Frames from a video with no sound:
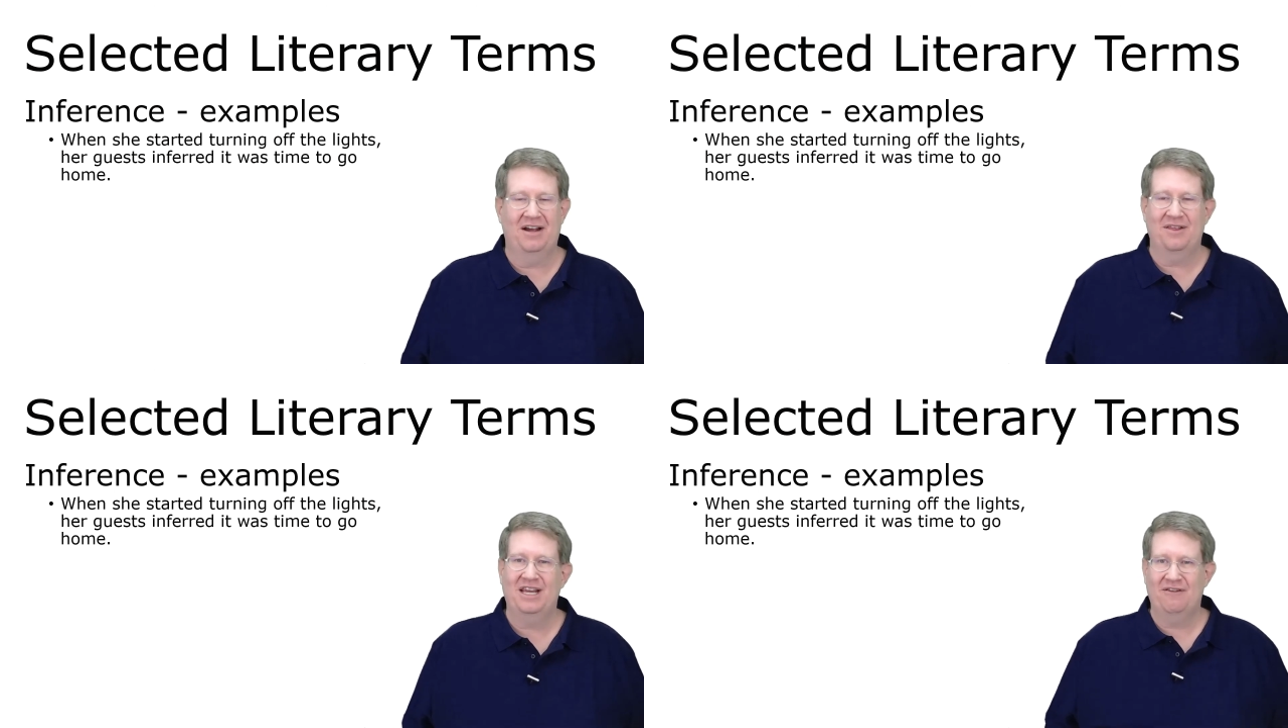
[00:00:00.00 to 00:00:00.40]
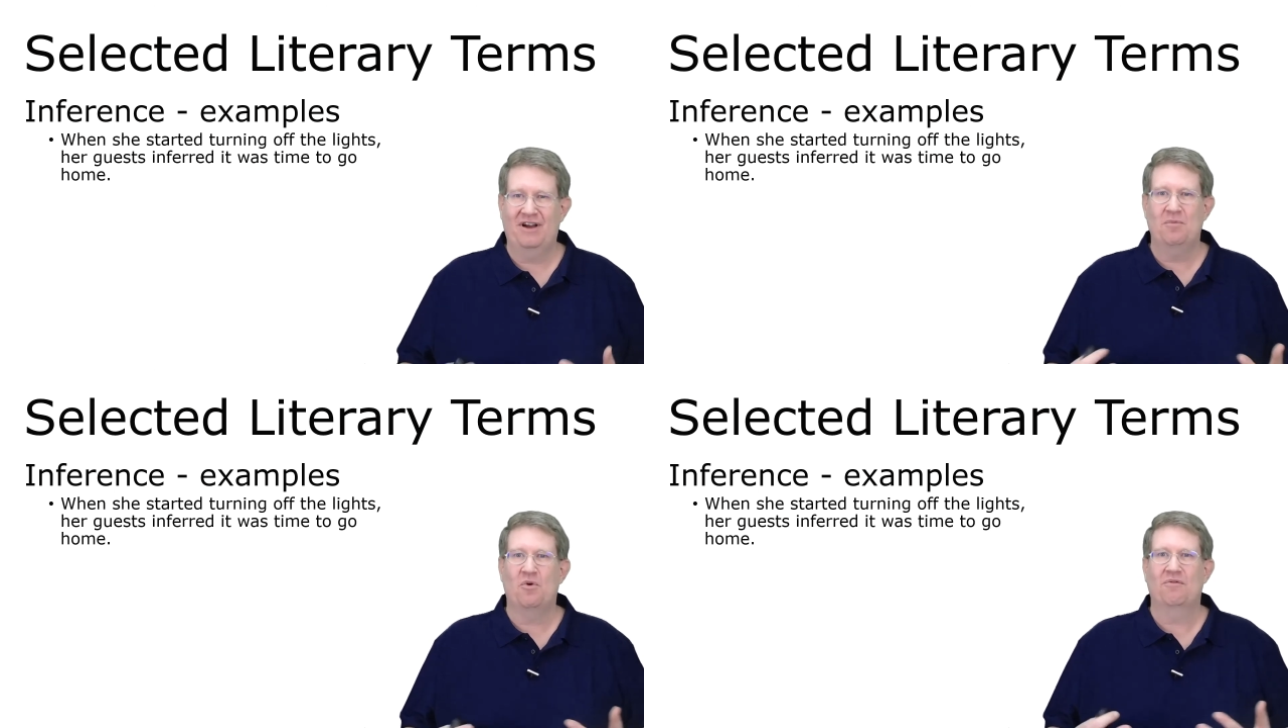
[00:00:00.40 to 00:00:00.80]
I think if
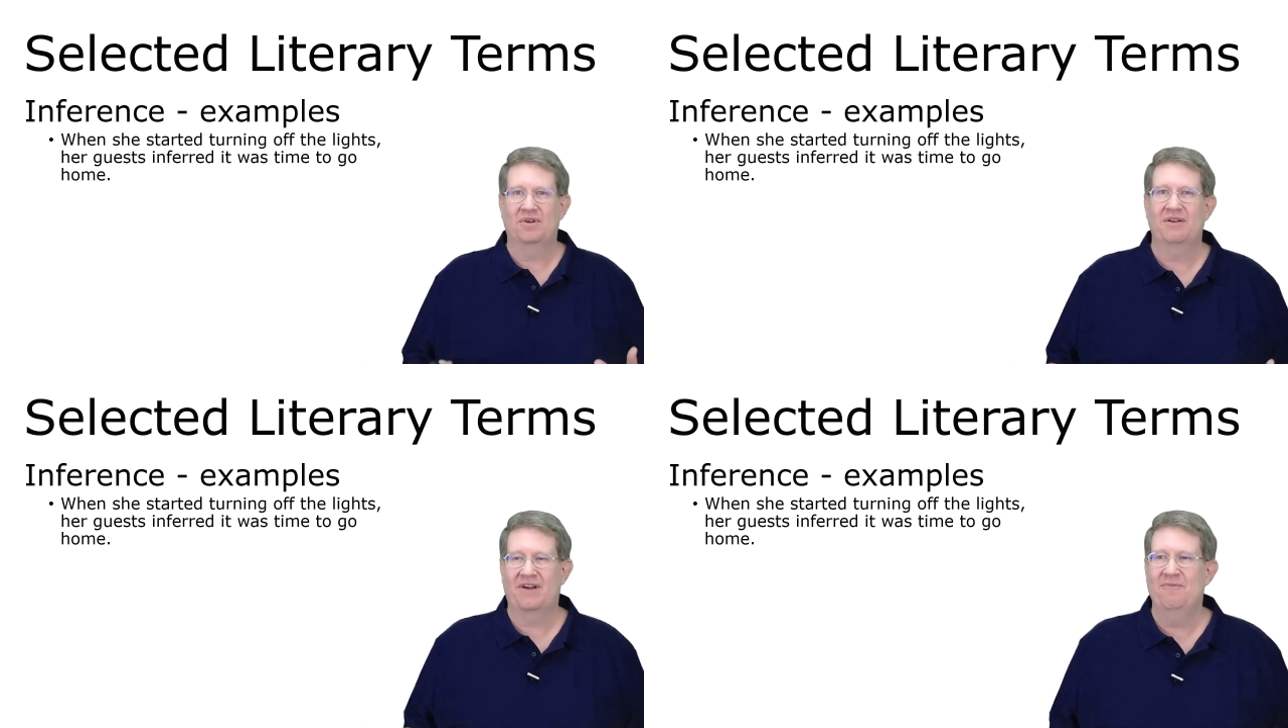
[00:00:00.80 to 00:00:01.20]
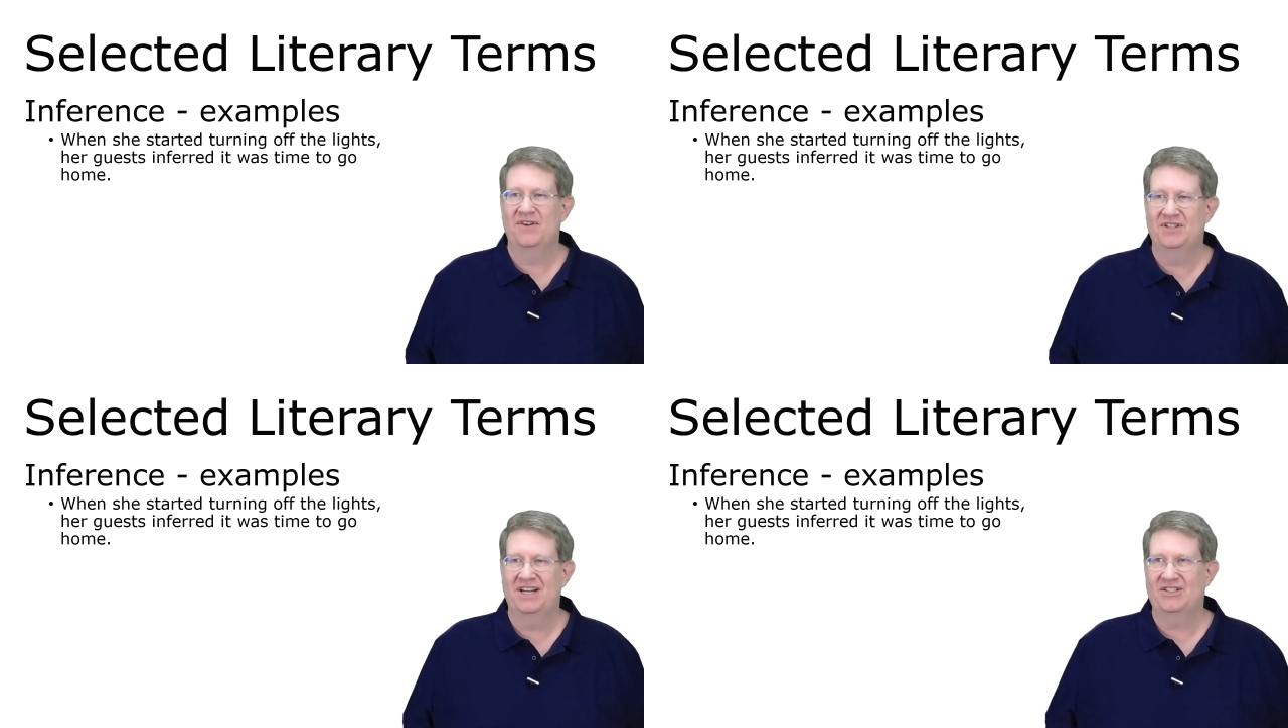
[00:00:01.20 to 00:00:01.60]
I'm
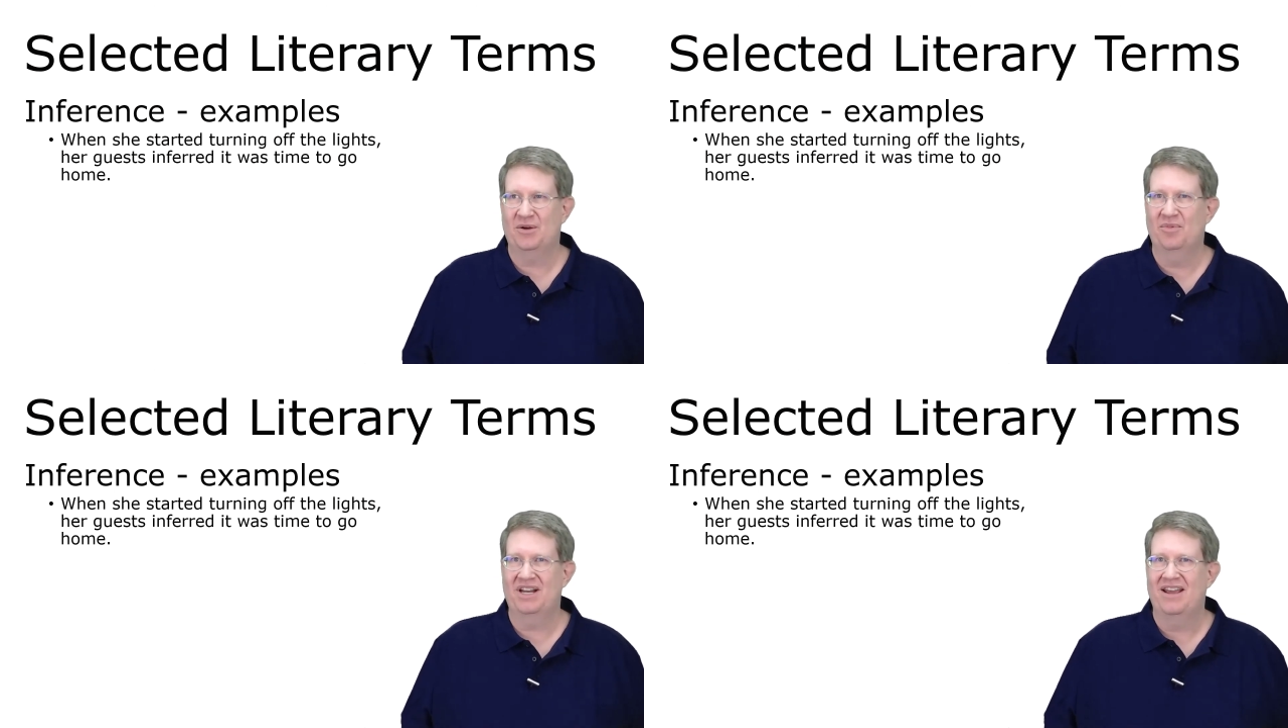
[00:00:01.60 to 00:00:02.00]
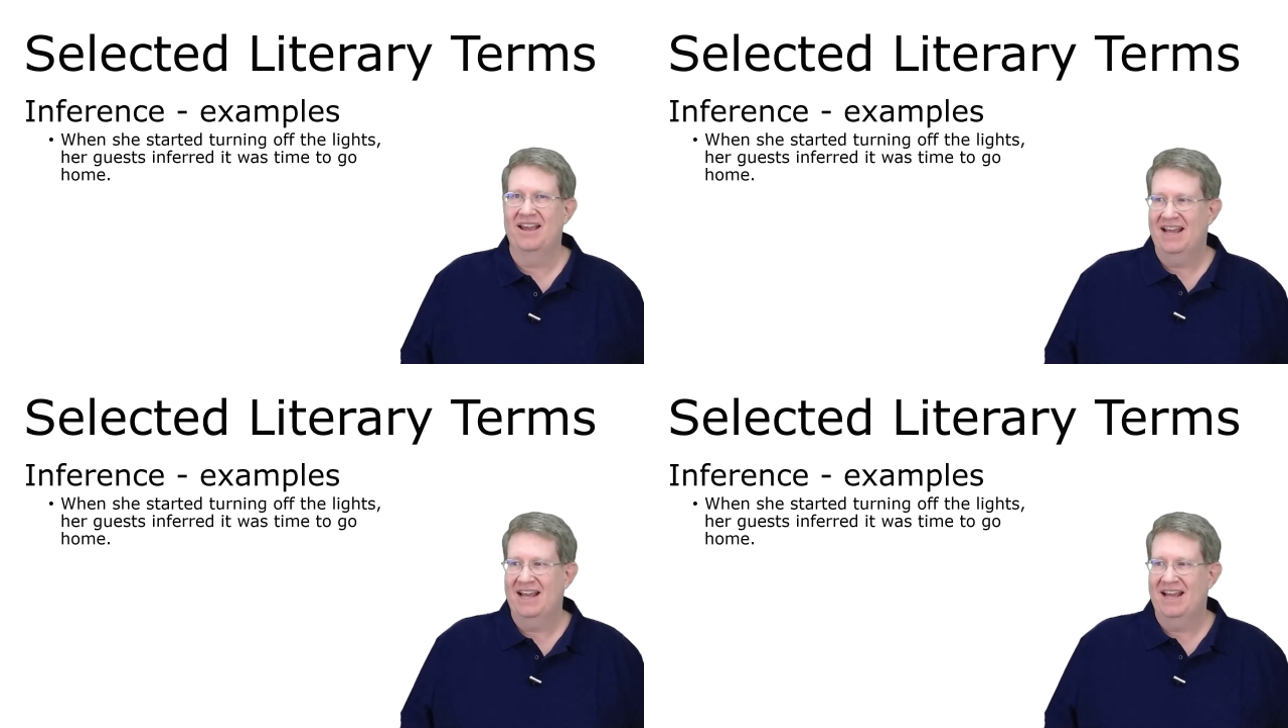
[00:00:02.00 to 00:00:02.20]
visiting somebody